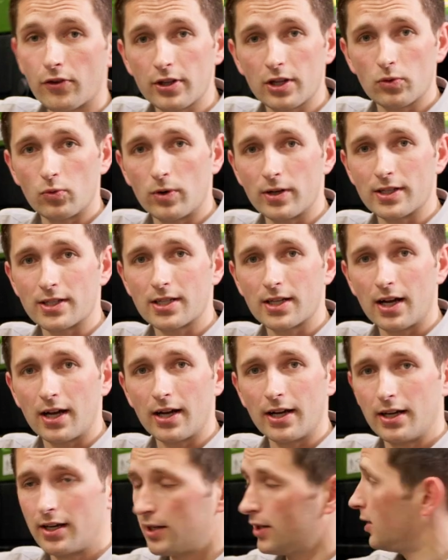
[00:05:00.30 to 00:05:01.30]
for the one
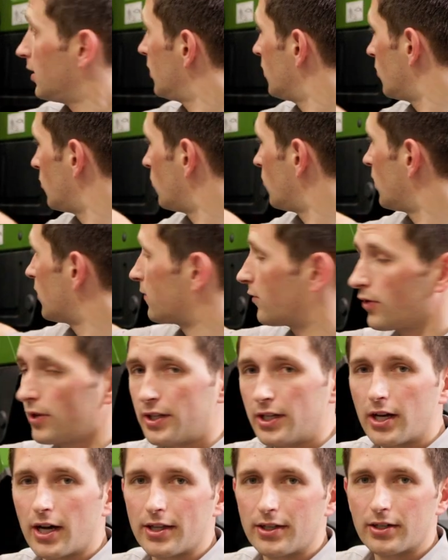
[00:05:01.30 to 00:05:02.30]
side, one for
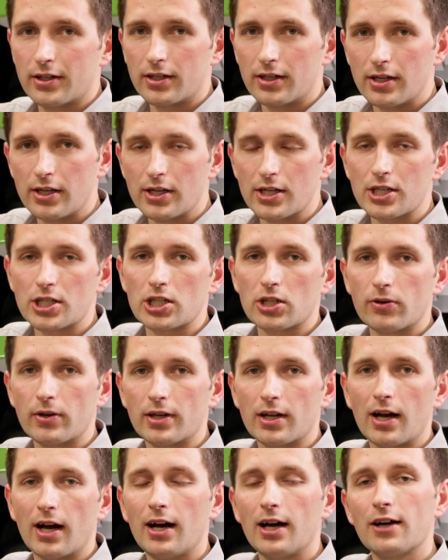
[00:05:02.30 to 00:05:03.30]
the other. So
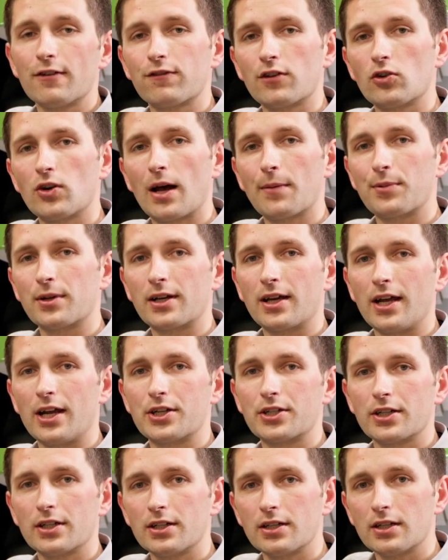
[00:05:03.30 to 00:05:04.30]
in a high flow
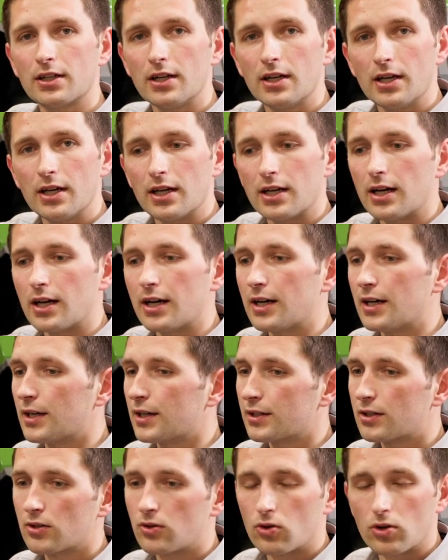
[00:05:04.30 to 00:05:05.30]
application,
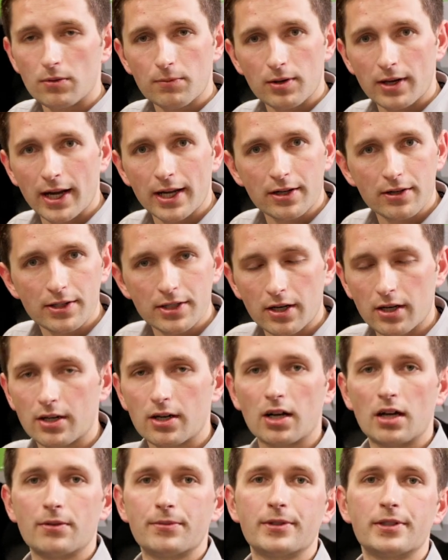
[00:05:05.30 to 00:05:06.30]
corn planters are a
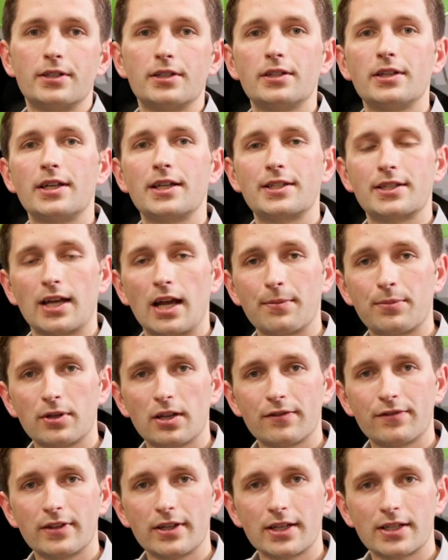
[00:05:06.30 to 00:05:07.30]
common
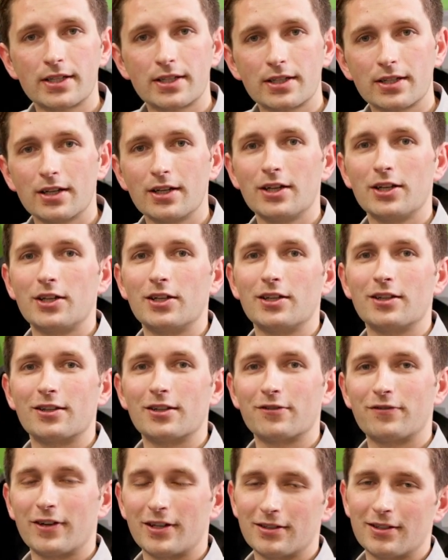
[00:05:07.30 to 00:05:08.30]
example of this.
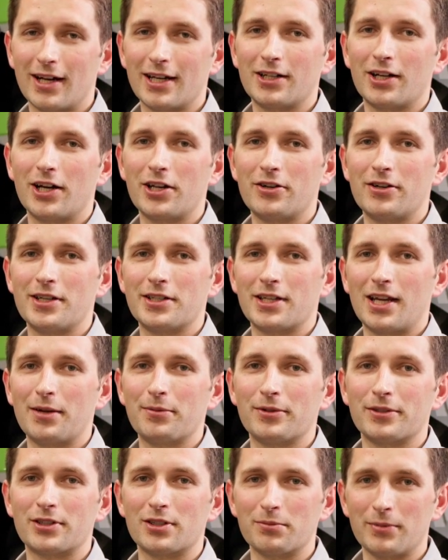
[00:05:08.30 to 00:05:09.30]
The Fendt 900 is
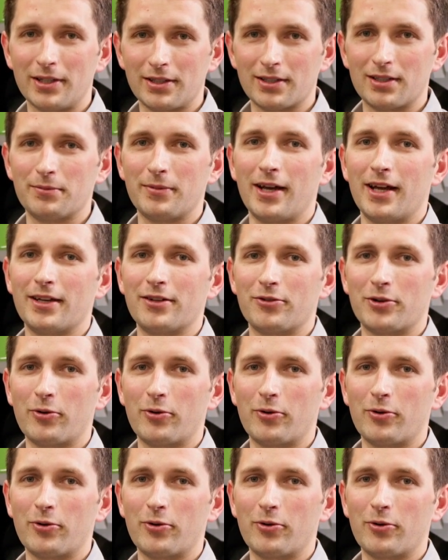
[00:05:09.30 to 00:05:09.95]
able to meet the demand